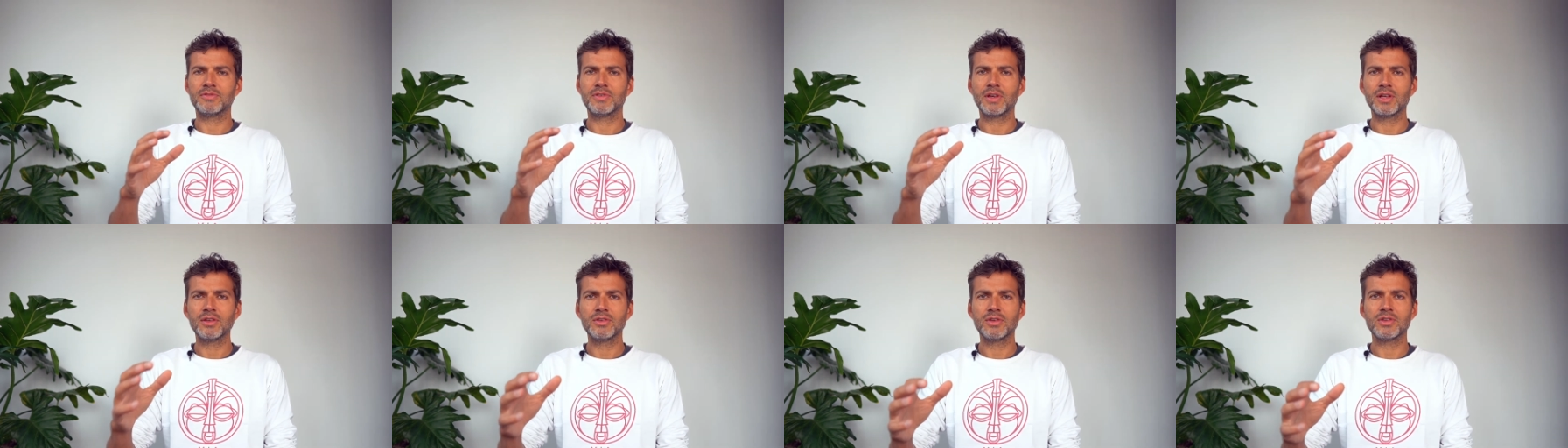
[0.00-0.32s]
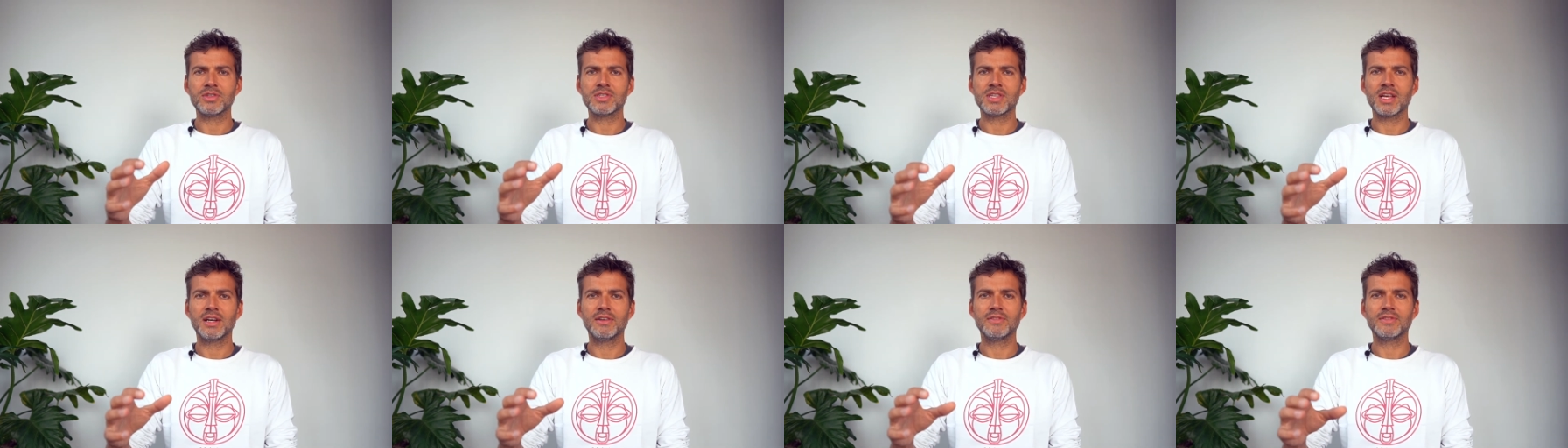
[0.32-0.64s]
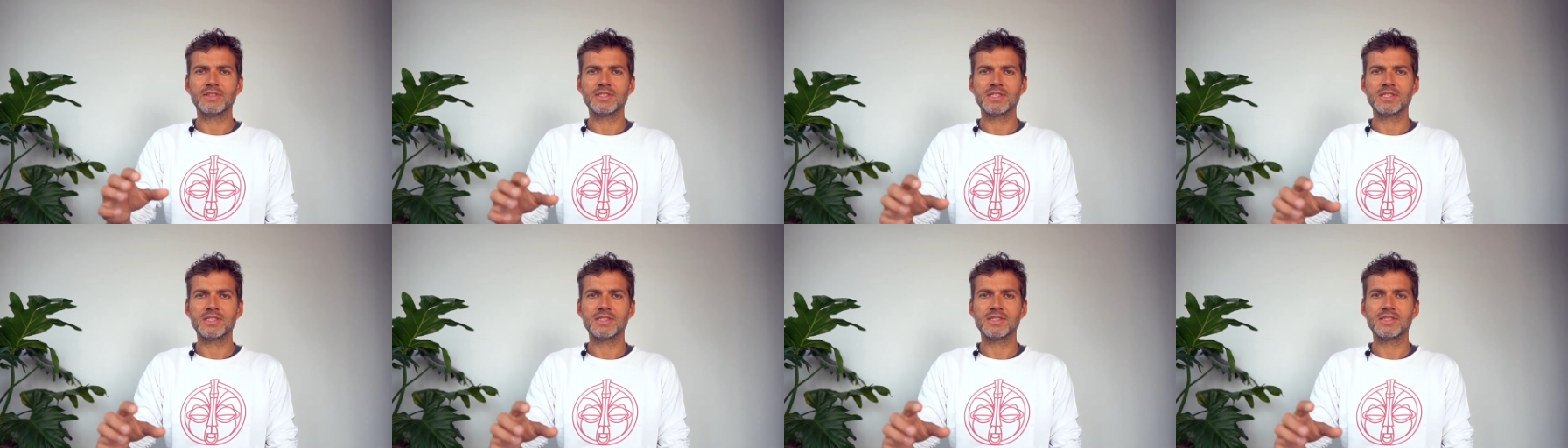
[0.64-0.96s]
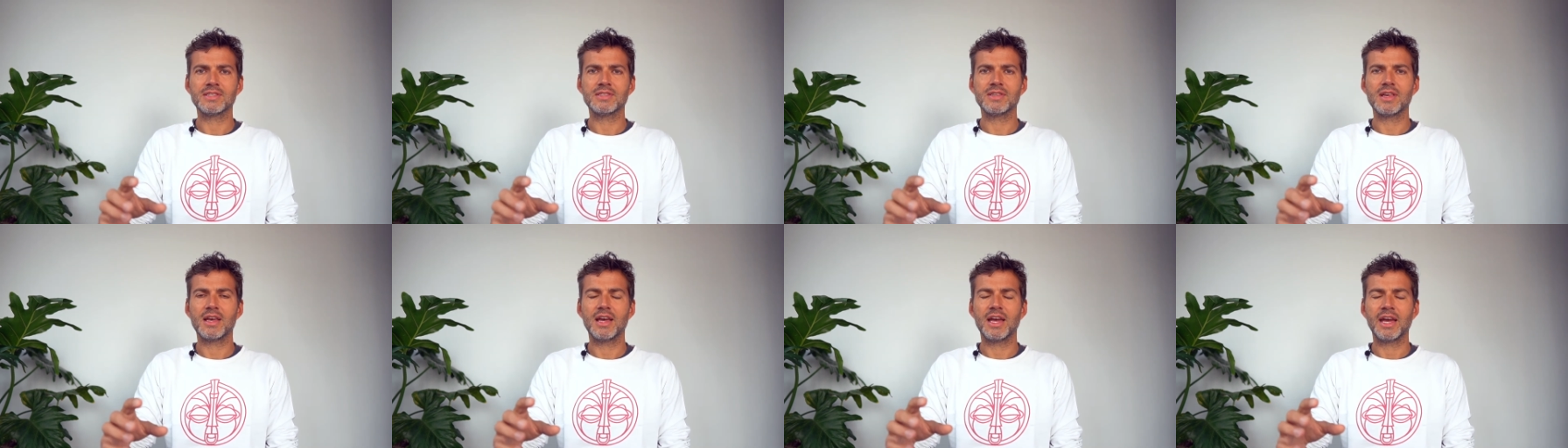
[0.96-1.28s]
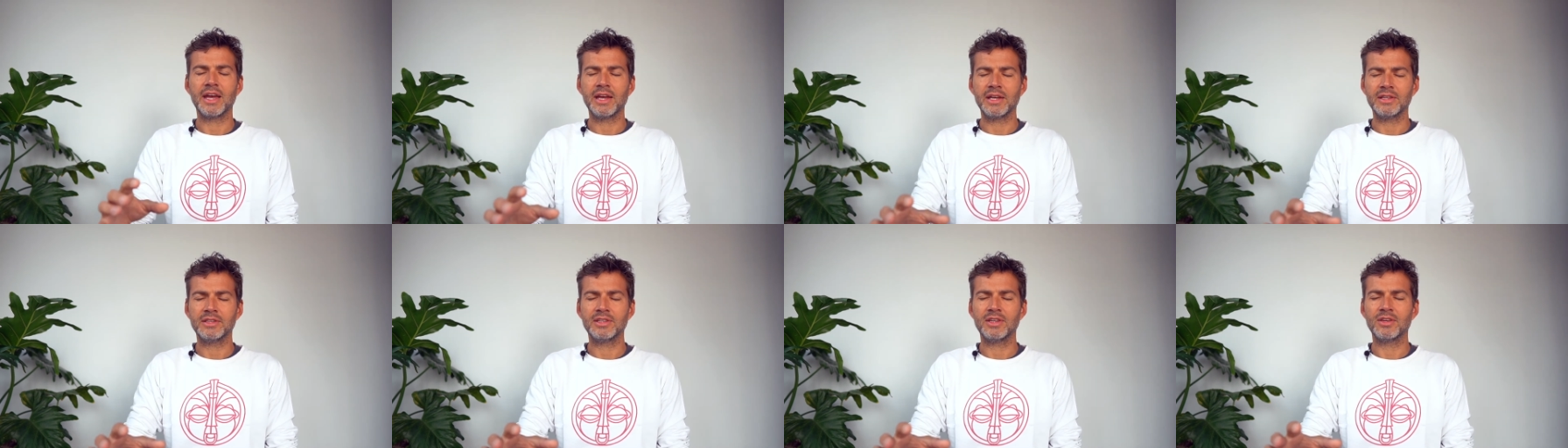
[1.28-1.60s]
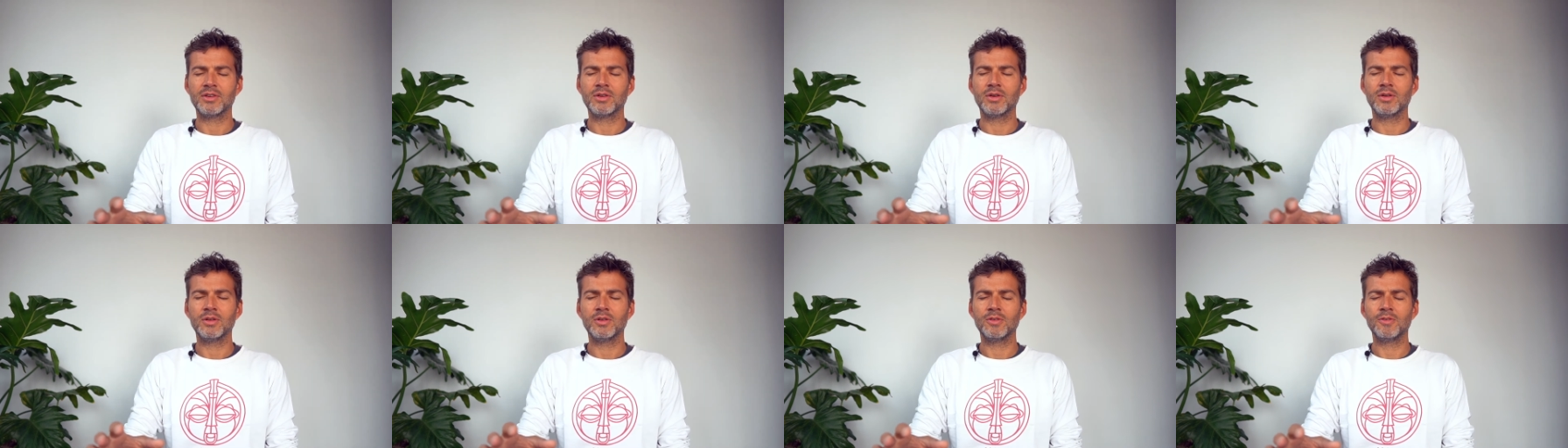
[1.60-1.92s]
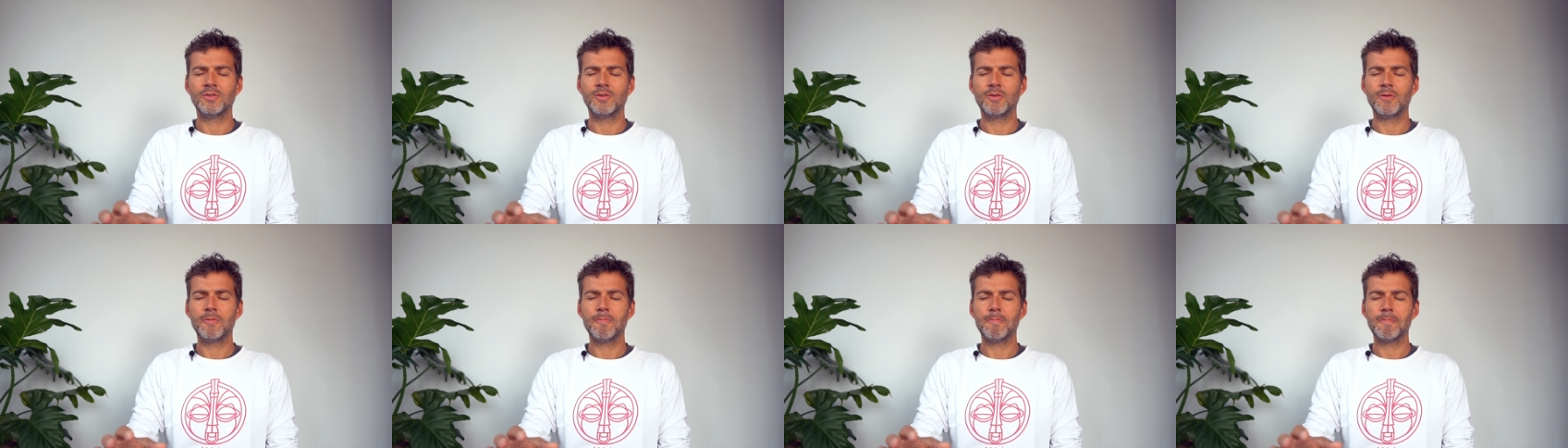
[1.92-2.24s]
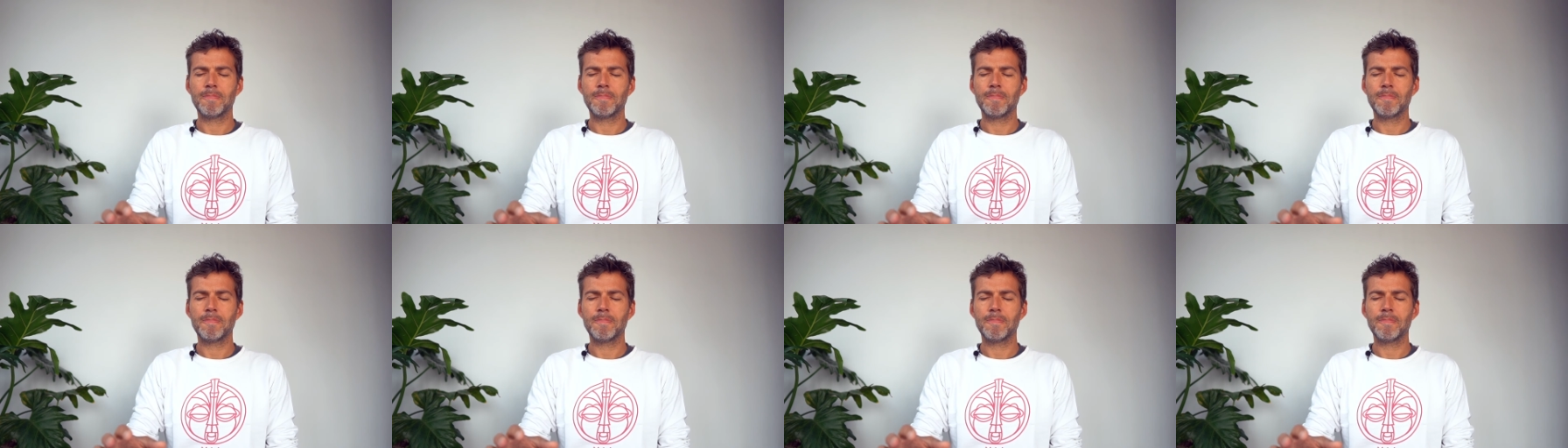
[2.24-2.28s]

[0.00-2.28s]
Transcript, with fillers: feel yourself as this eight year old.